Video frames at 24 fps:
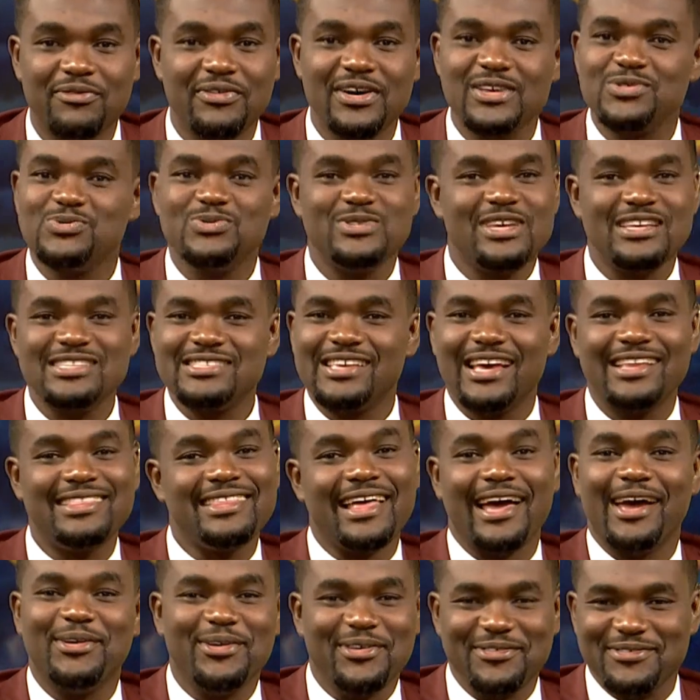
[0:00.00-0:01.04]
us will just get
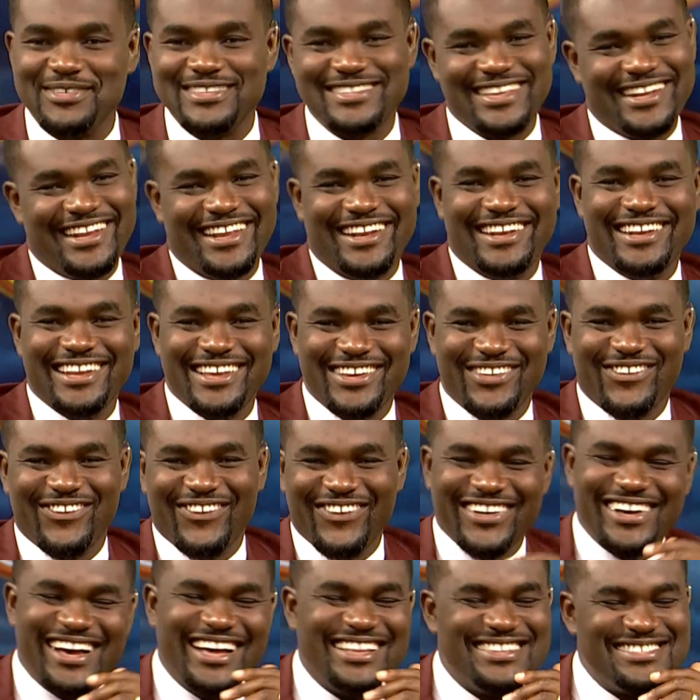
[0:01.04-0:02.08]
tired of it and then let go
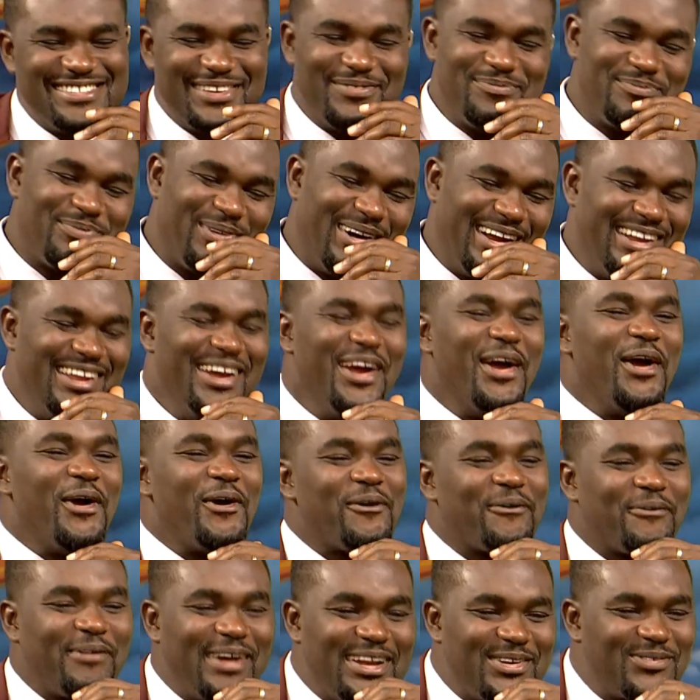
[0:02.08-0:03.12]
at some point.
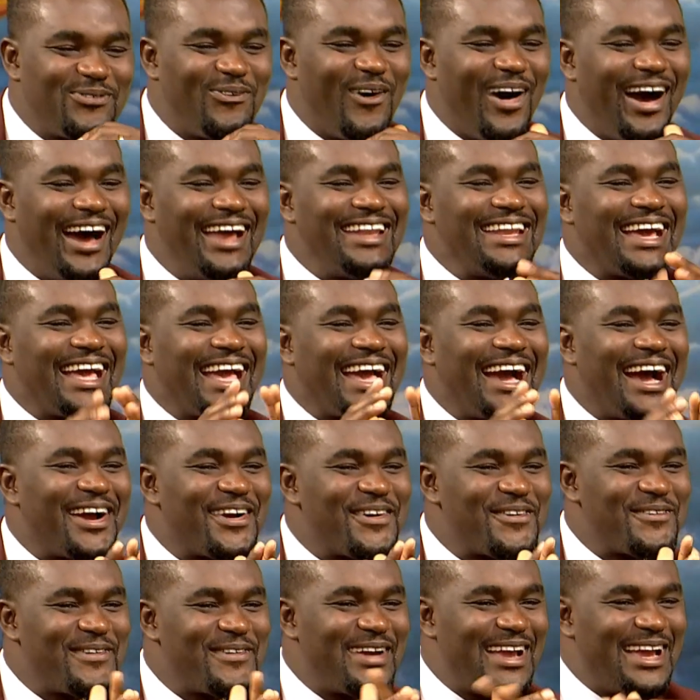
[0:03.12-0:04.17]
Ridwan
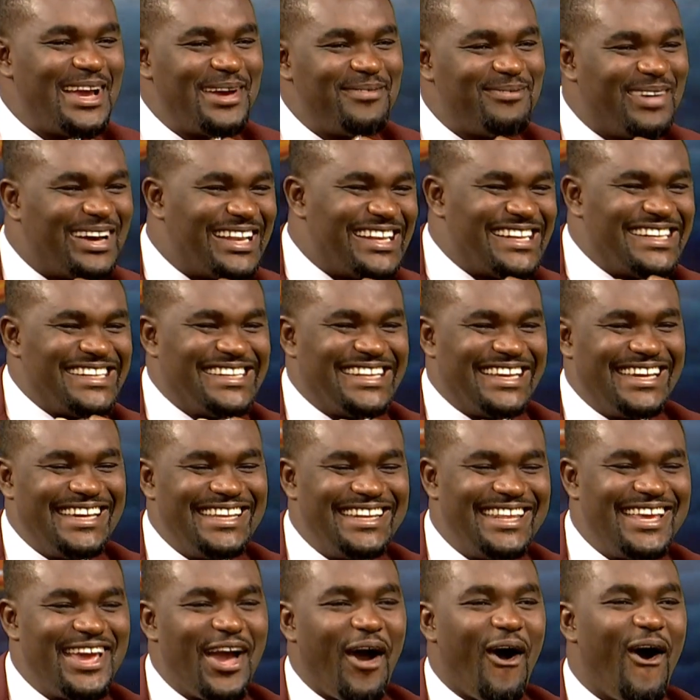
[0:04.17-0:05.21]
Karim
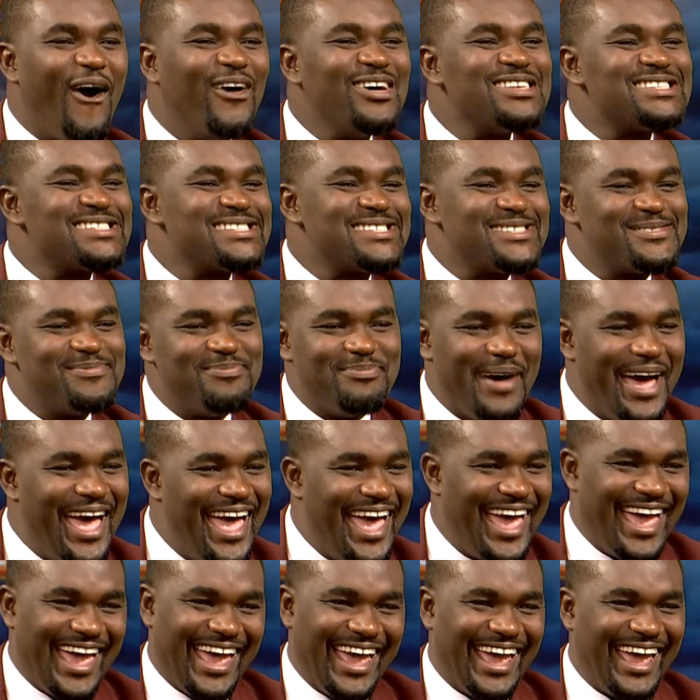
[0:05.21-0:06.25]

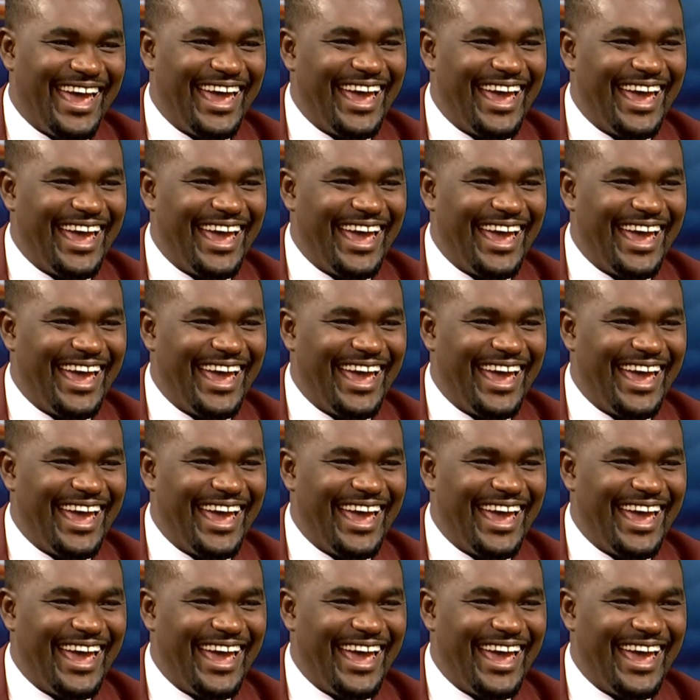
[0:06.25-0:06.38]
Dini-Osman.